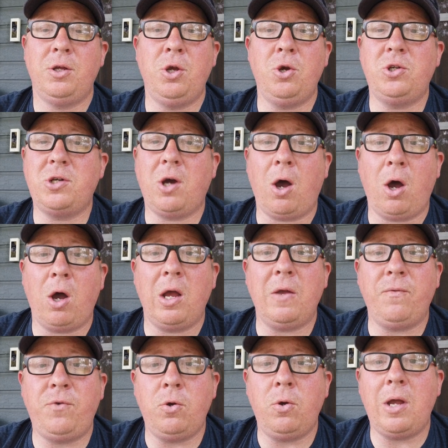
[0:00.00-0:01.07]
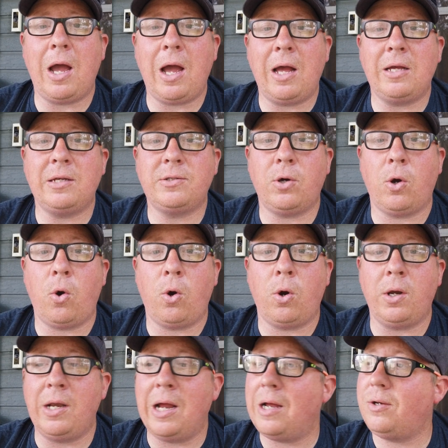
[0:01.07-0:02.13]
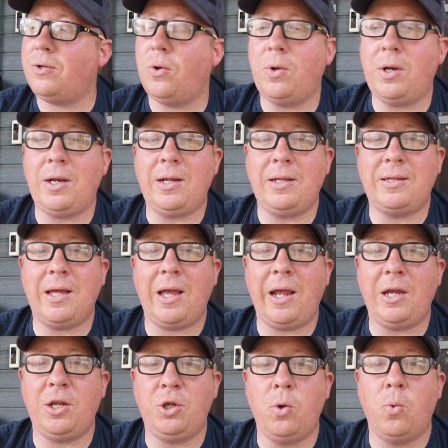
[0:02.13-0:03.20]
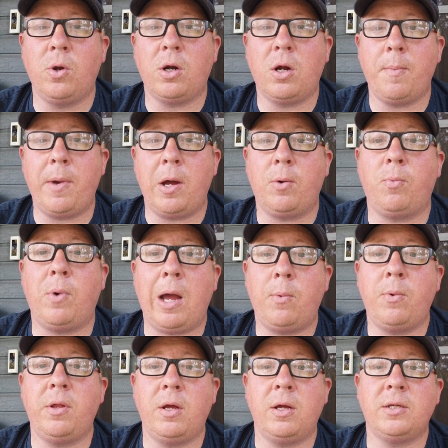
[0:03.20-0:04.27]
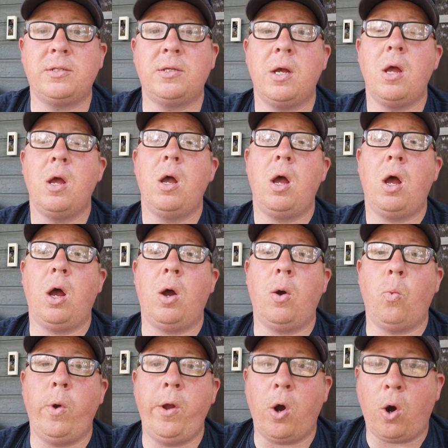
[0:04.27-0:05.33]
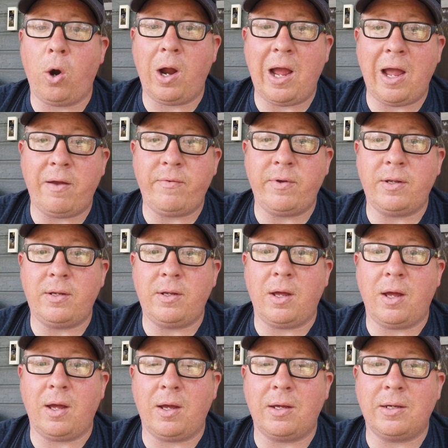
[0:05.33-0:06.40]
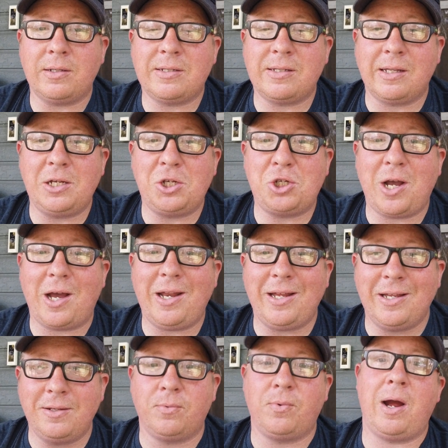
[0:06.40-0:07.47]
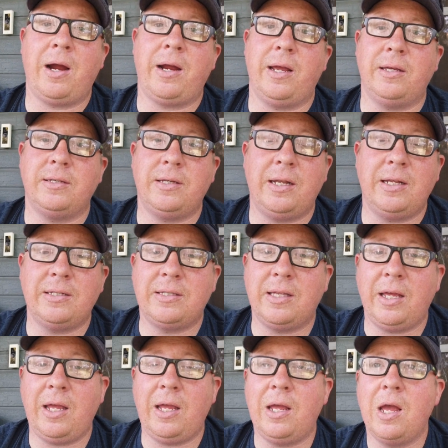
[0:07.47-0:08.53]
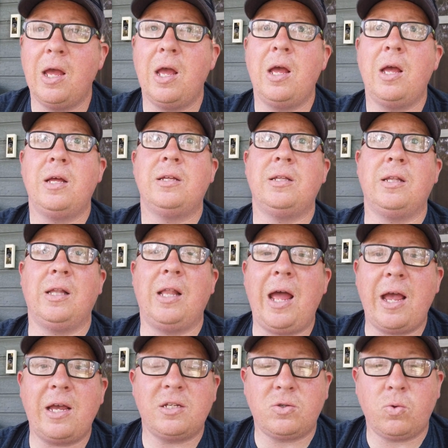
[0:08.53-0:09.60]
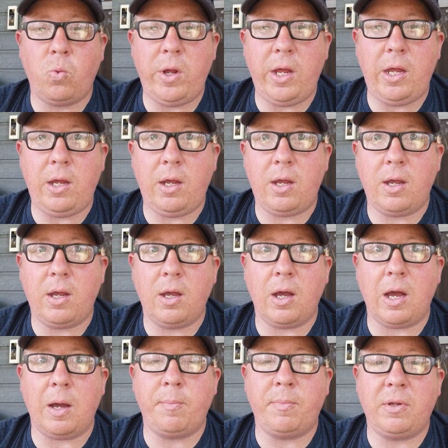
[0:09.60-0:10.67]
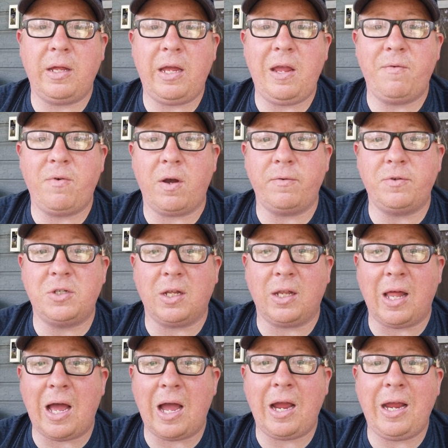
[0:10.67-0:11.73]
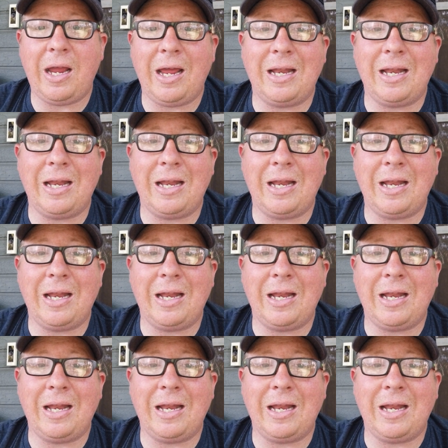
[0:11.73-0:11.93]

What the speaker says: Utah, if you guys are not doing anything and you want to come out and ride with us, we are having Slingshot in the Rockies. It is the last week, I believe, of July.